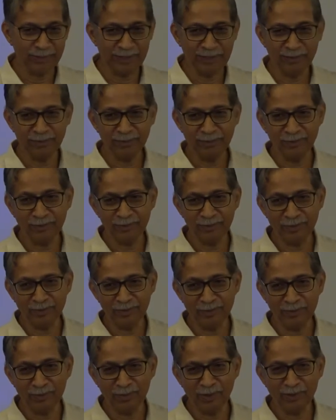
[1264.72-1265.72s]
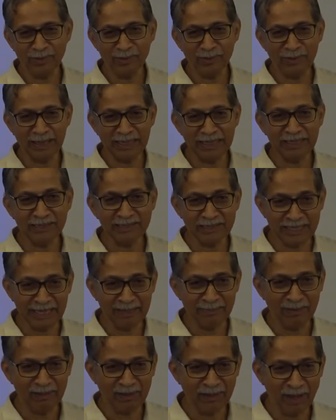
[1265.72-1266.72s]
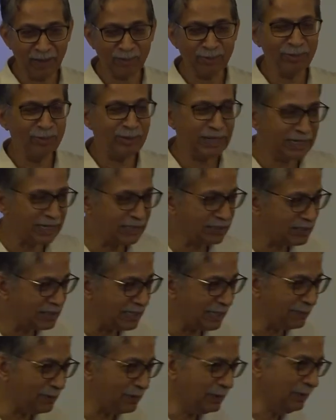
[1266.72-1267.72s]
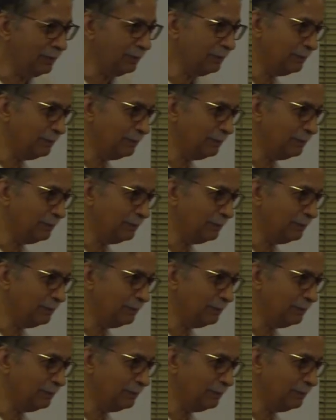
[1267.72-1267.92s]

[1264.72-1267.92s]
we, you, want to make it stable. How to make it stable?